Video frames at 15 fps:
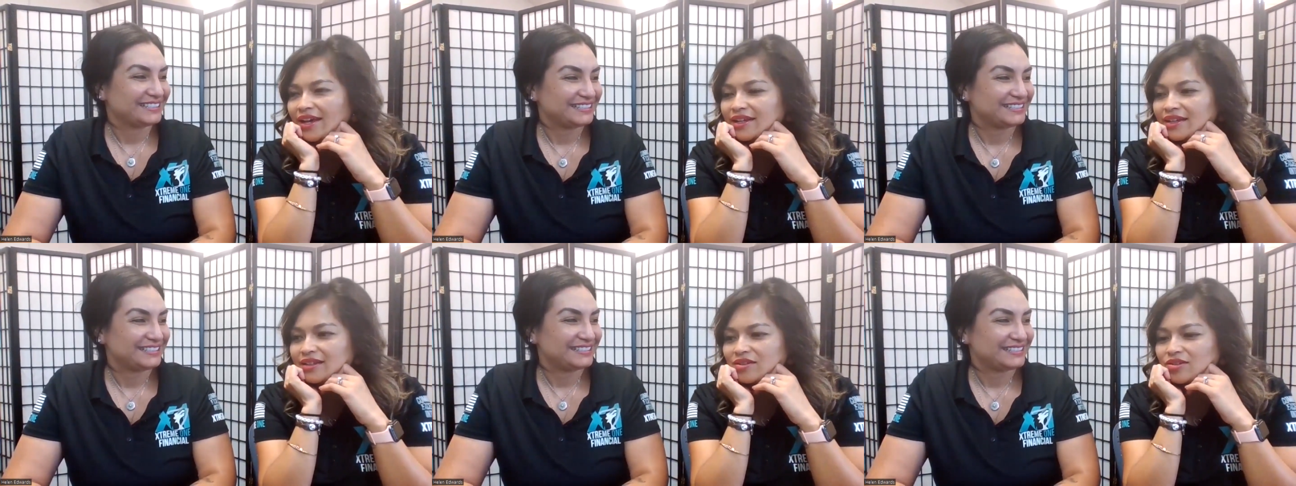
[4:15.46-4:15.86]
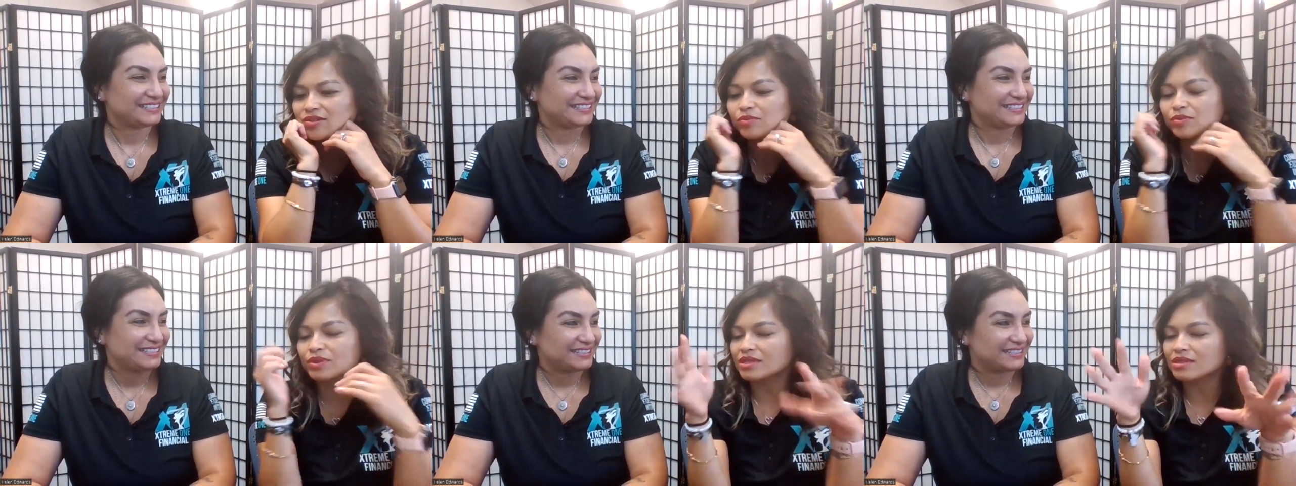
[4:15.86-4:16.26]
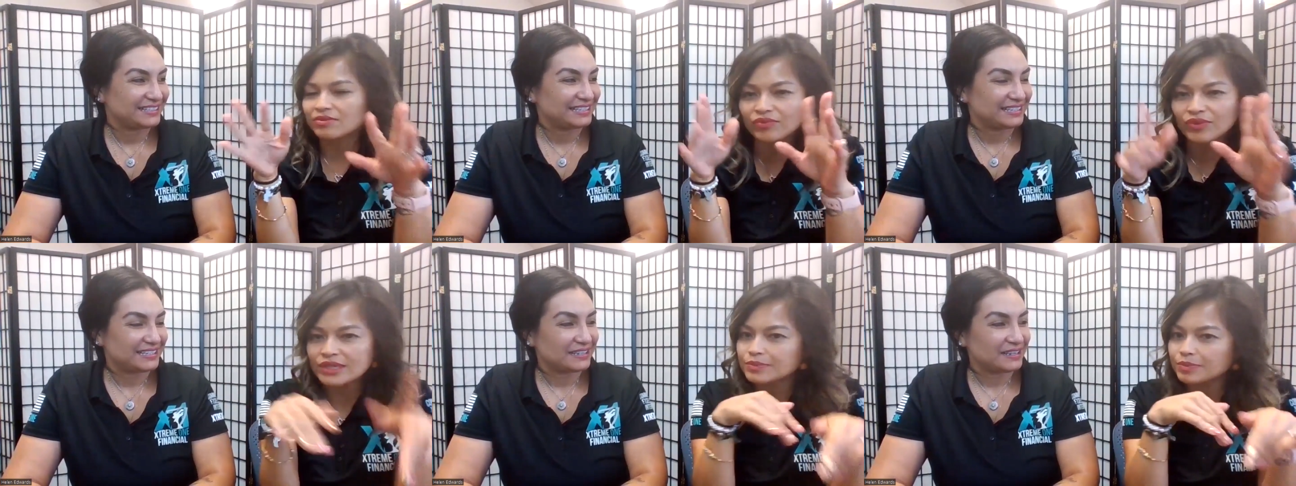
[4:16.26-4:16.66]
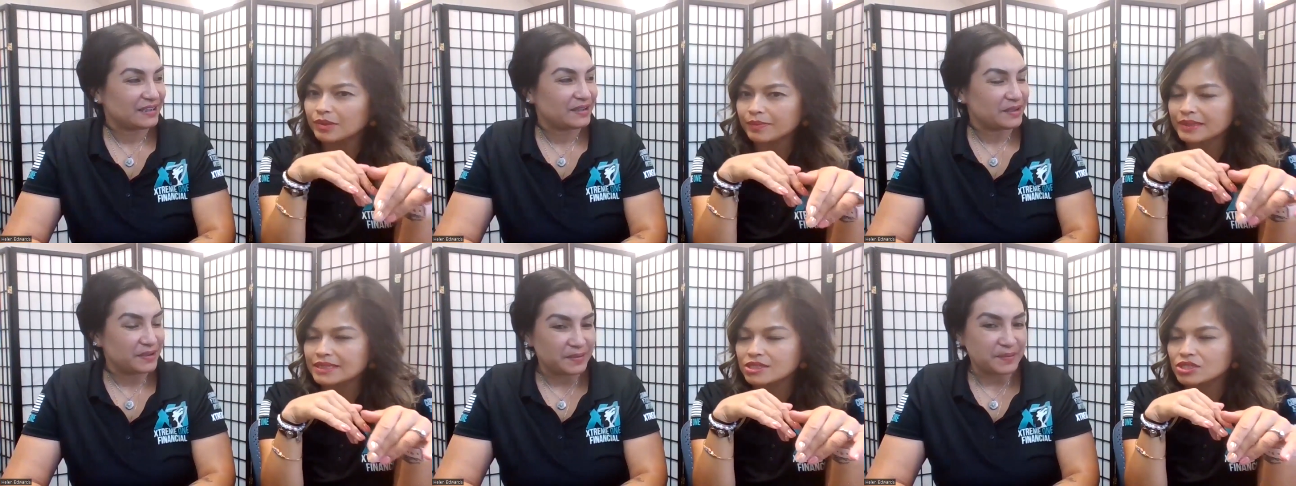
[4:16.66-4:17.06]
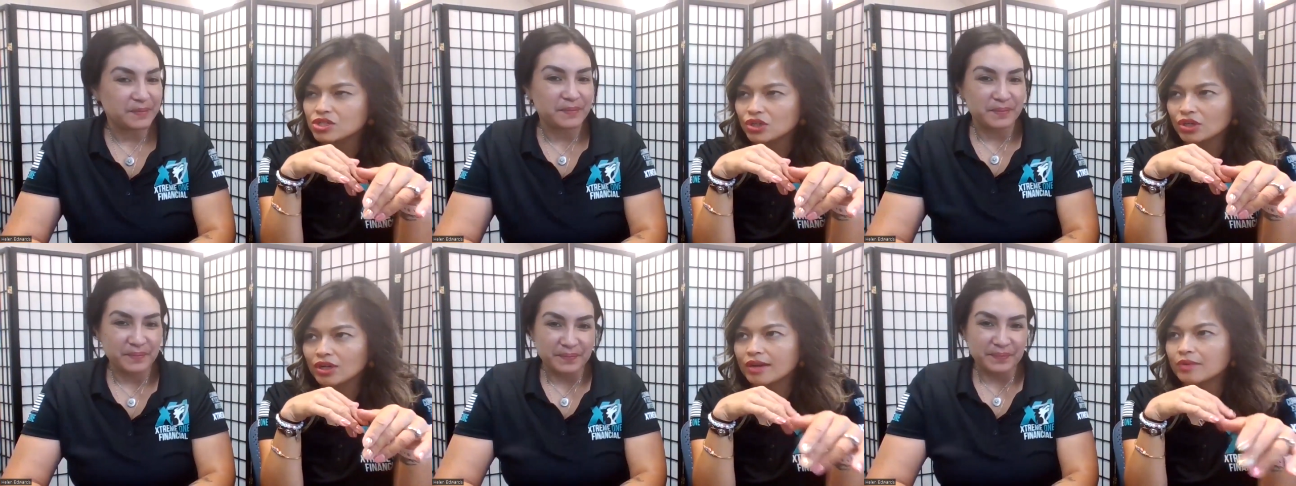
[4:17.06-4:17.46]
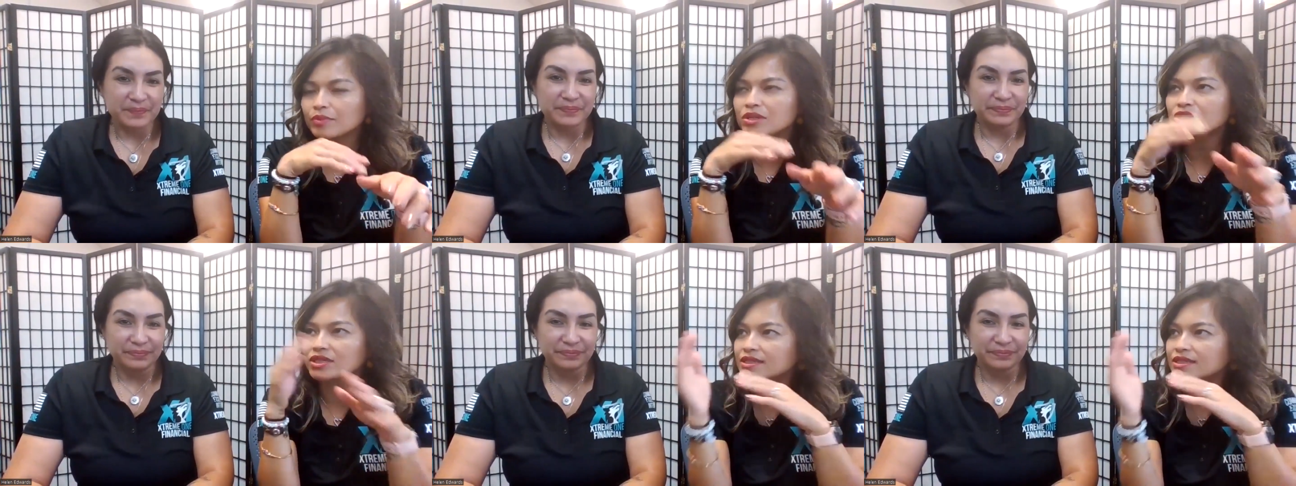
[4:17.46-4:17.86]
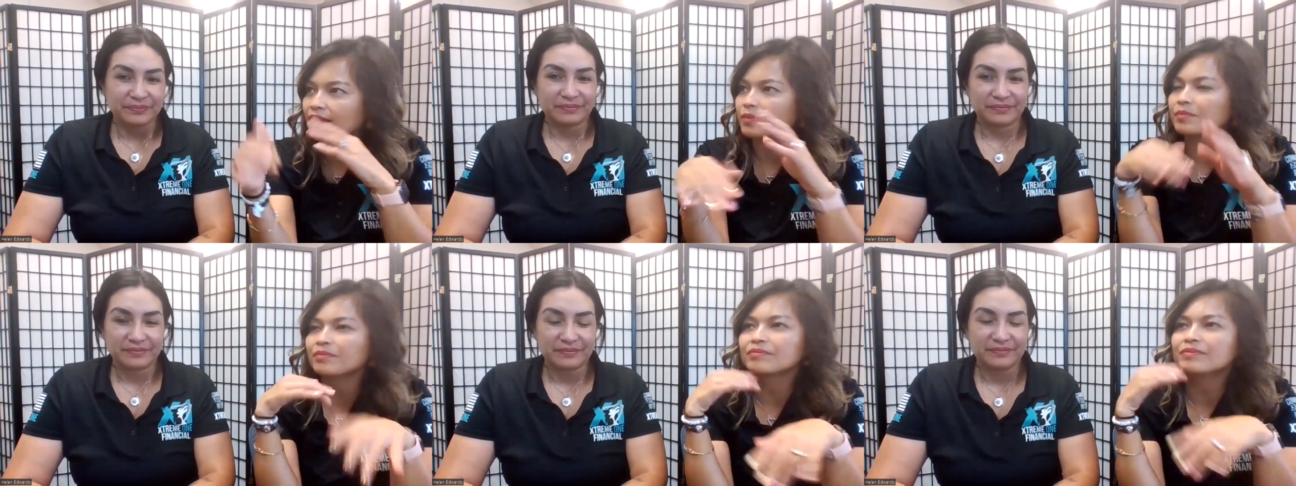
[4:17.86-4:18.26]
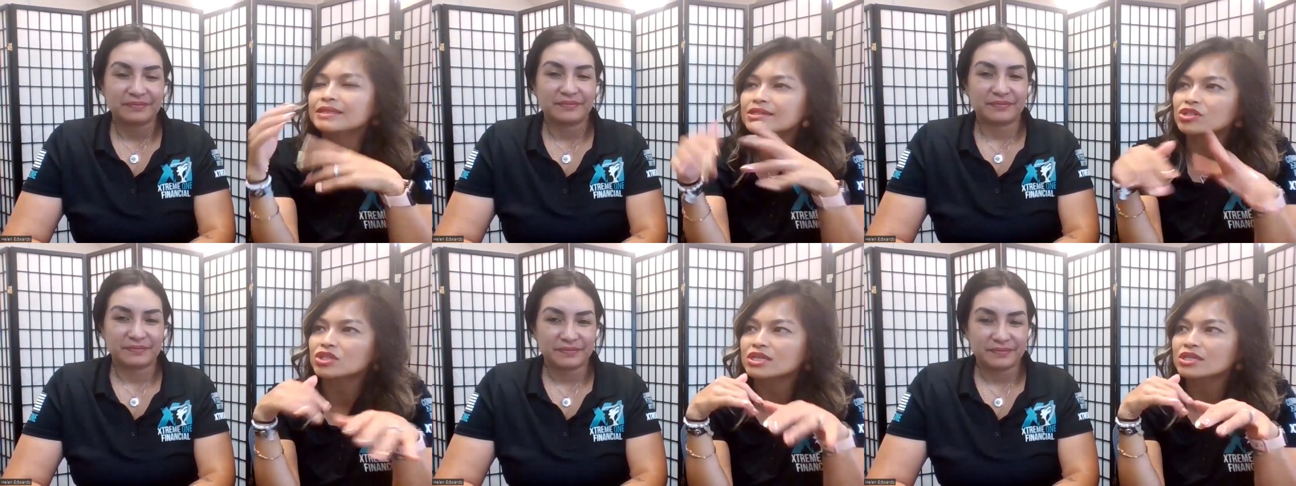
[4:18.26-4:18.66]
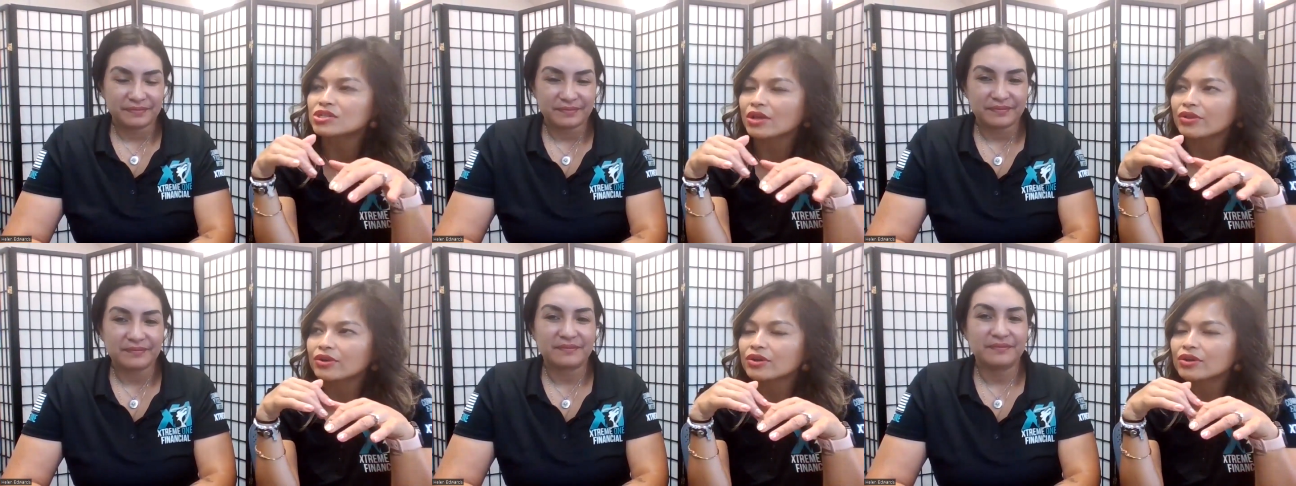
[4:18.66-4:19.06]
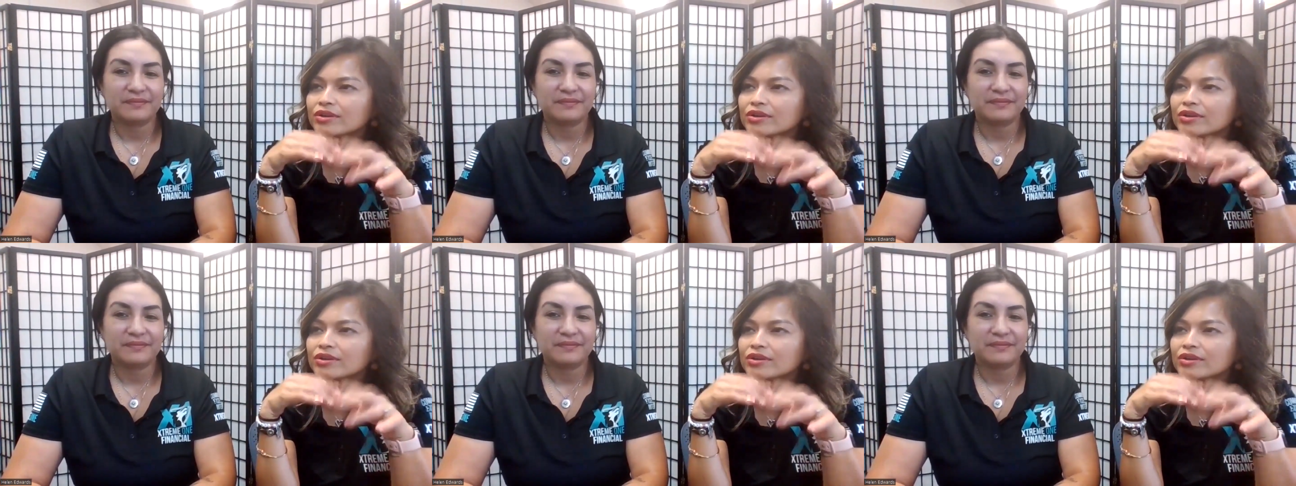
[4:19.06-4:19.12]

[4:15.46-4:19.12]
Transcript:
Speaker 1: it was Facebook Messenger, and we just kept messaging each other.